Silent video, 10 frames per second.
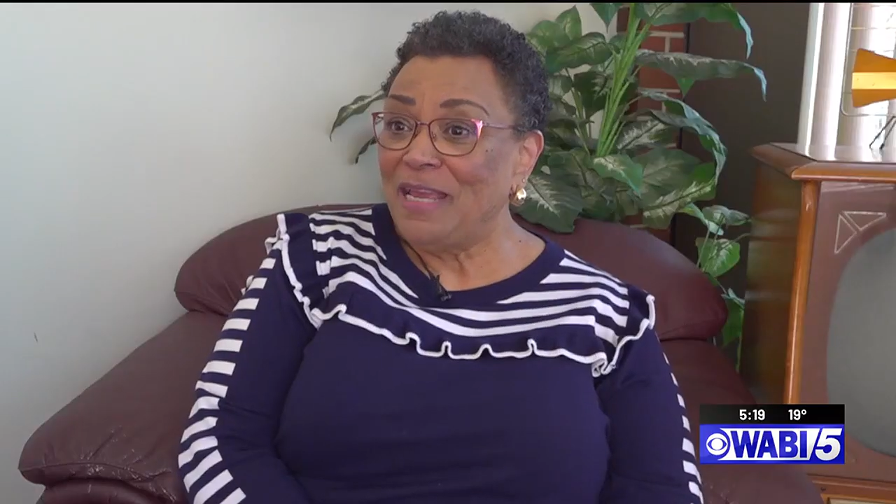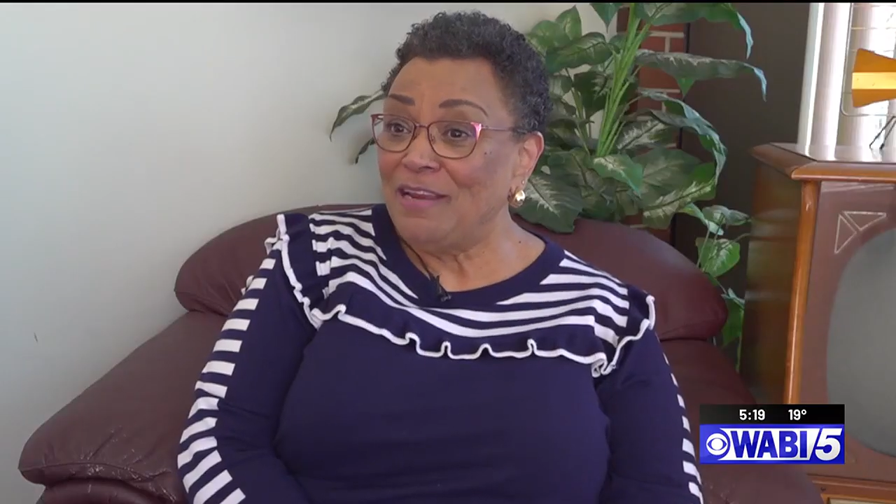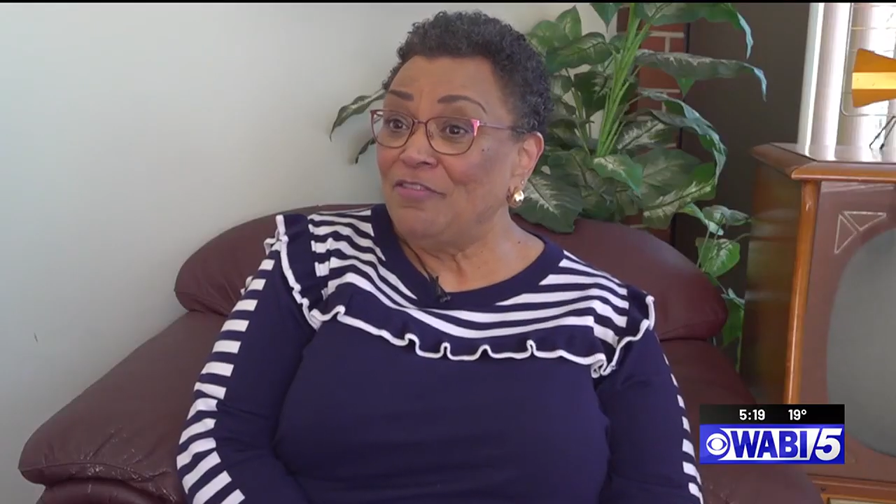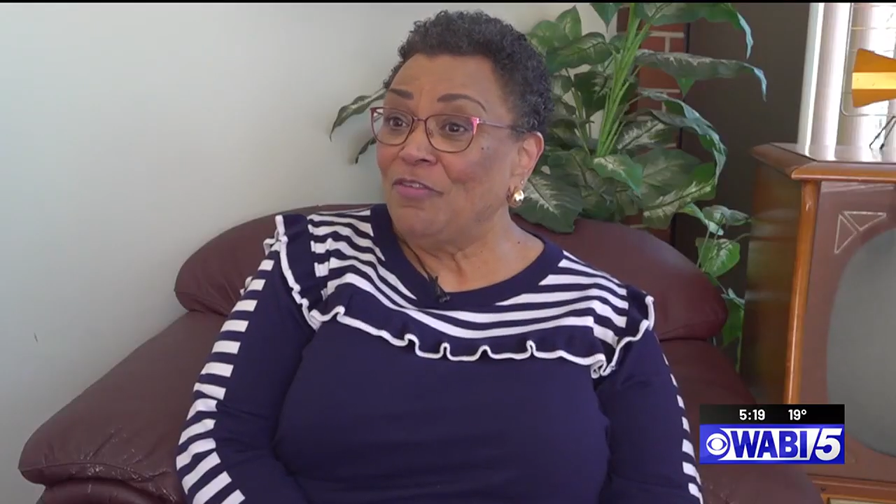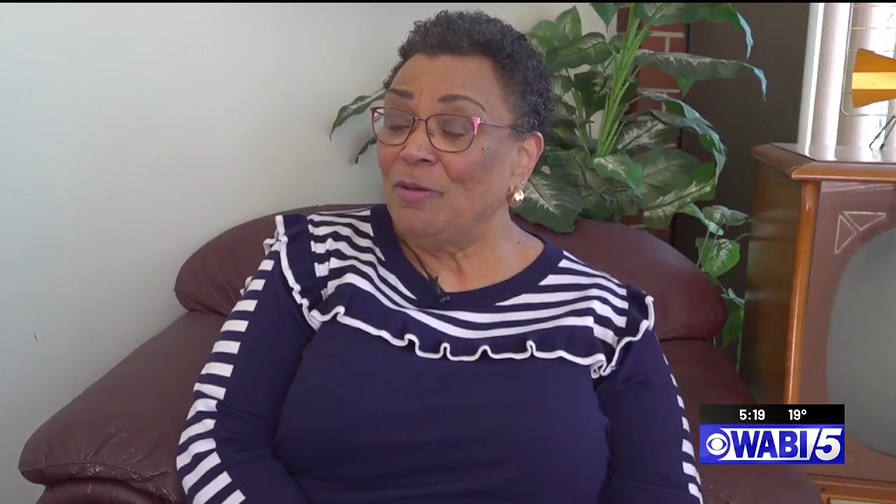
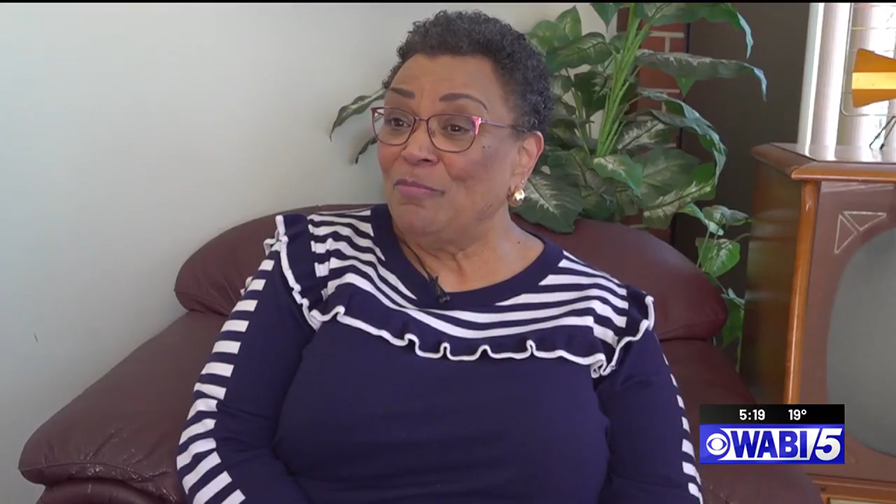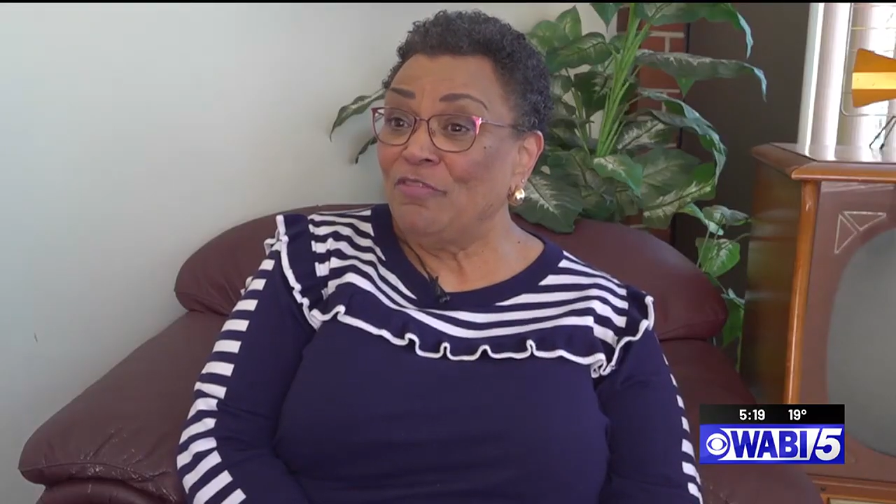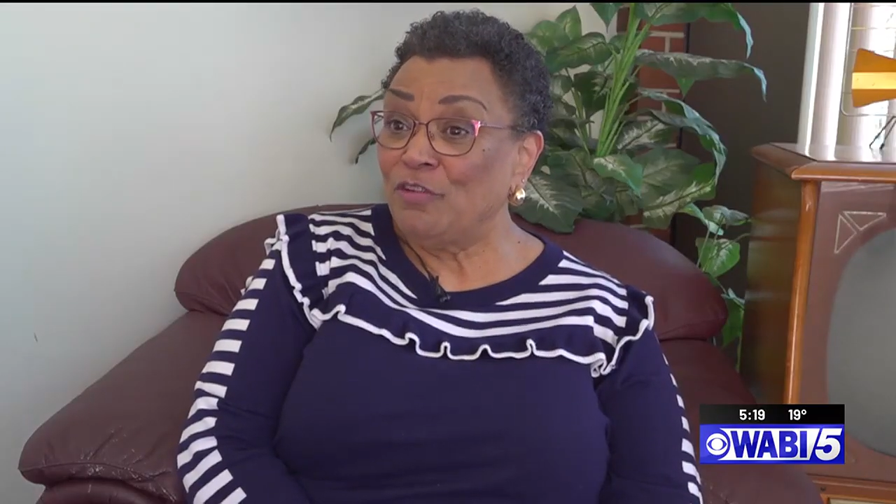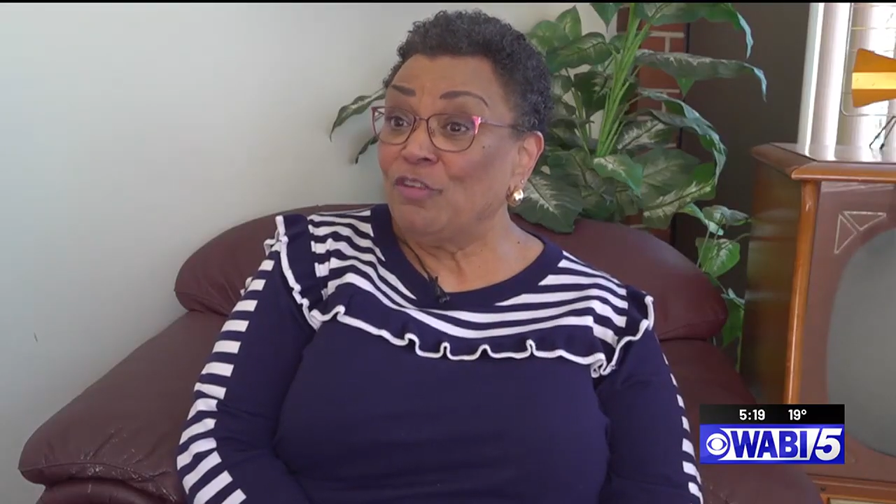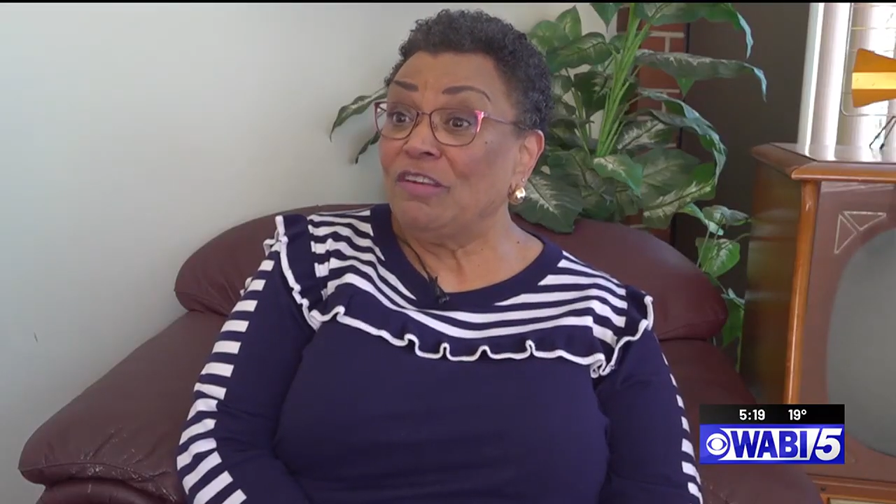Maine from
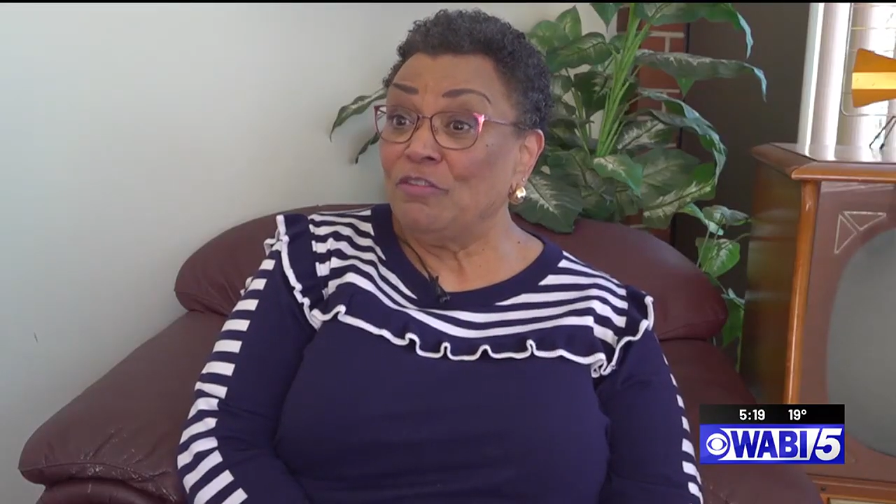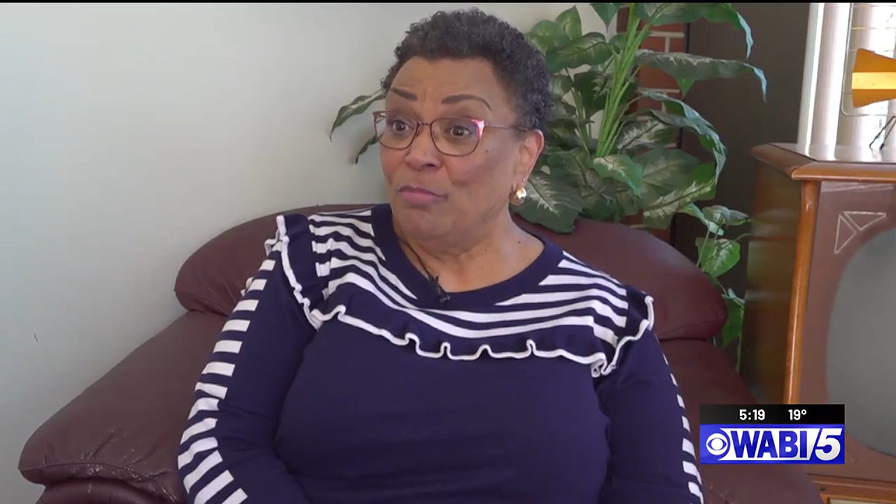Fredericton,